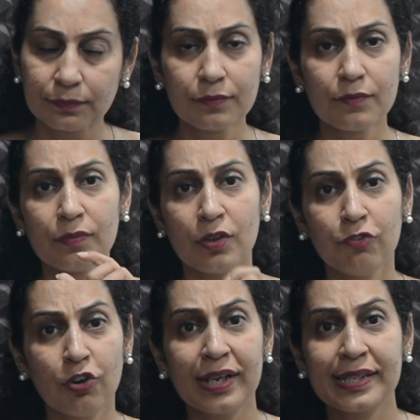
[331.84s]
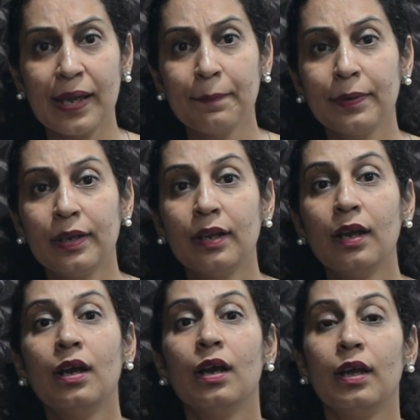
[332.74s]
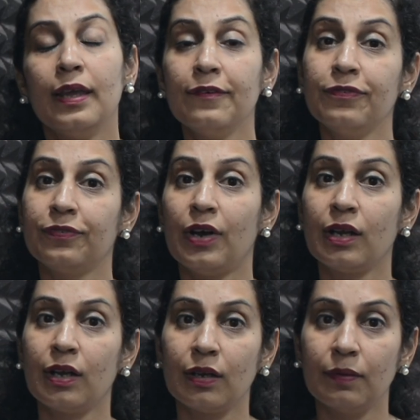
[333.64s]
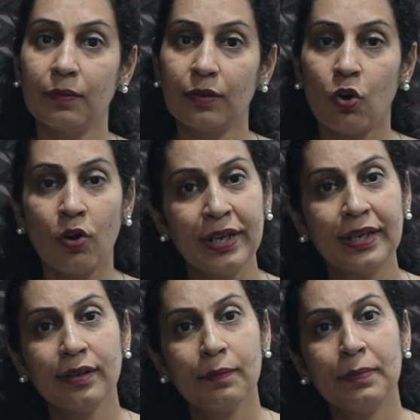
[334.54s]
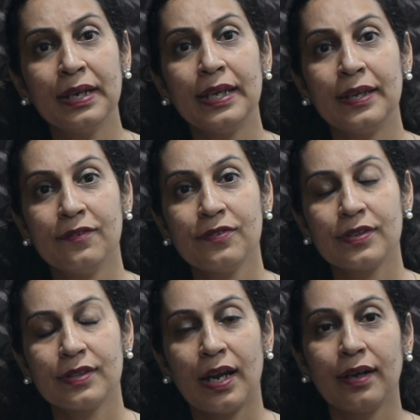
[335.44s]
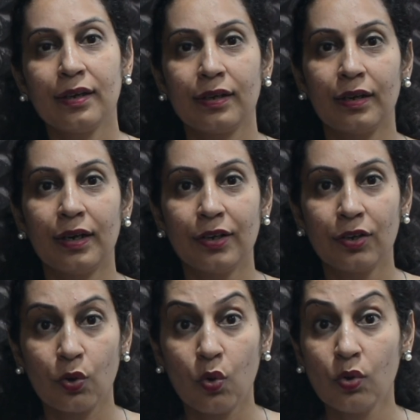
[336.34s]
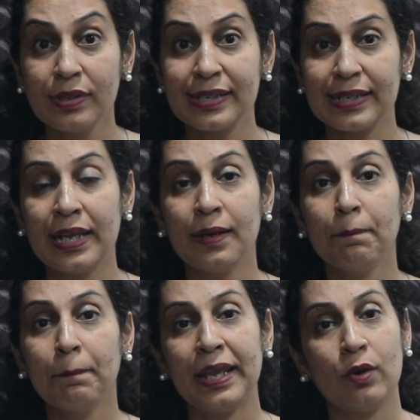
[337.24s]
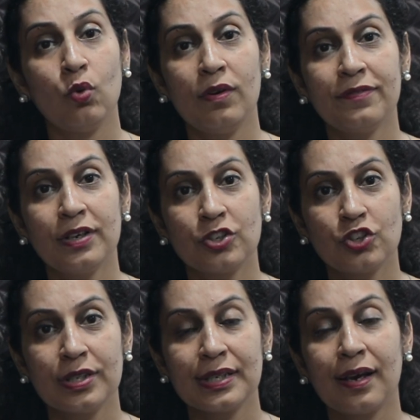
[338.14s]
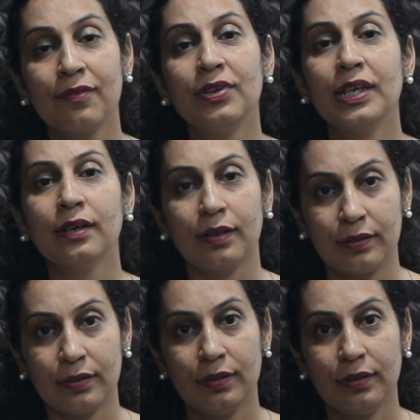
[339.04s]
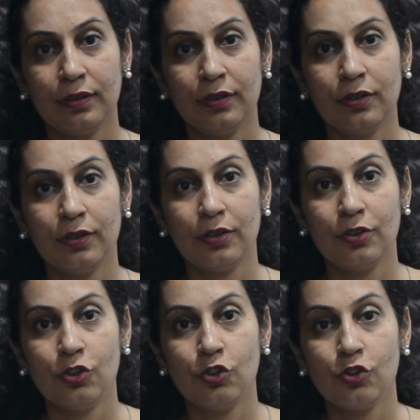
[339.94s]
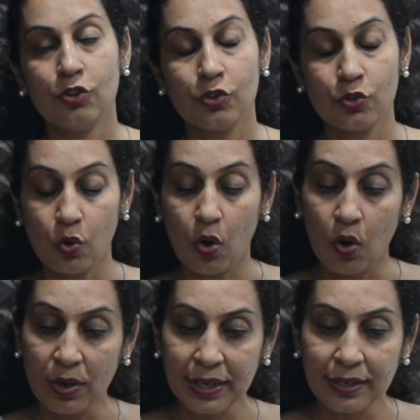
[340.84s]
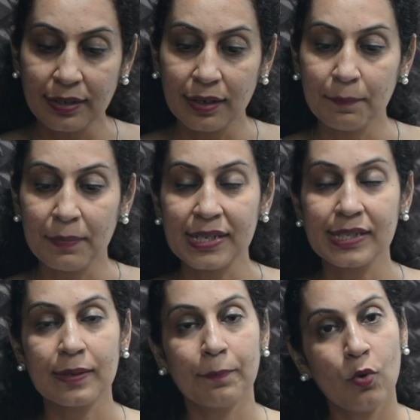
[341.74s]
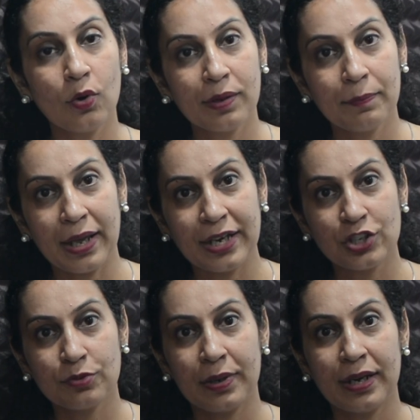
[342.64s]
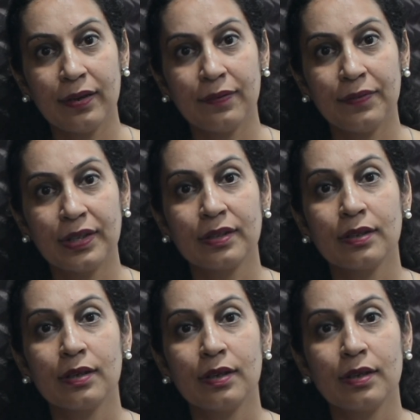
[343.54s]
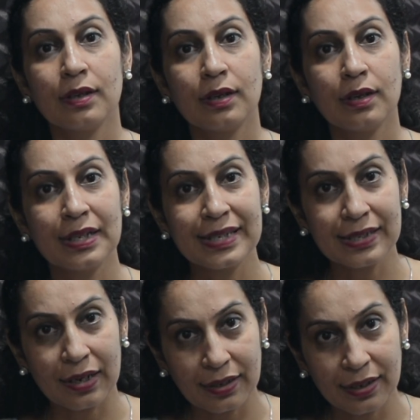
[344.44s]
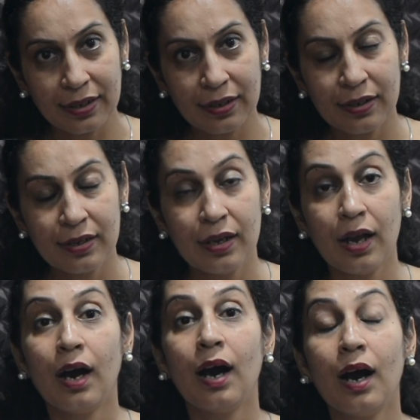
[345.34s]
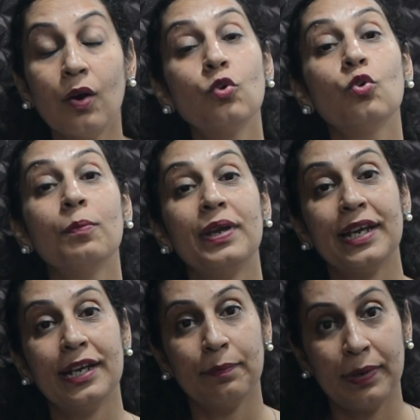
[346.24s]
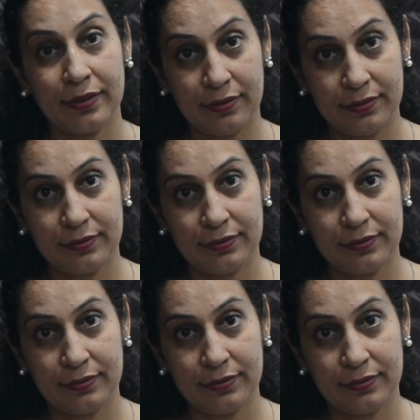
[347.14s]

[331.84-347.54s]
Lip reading: For example, if an auditor believes that controls in payroll functions are weaker, so auditor may support management with consulting how to make it better.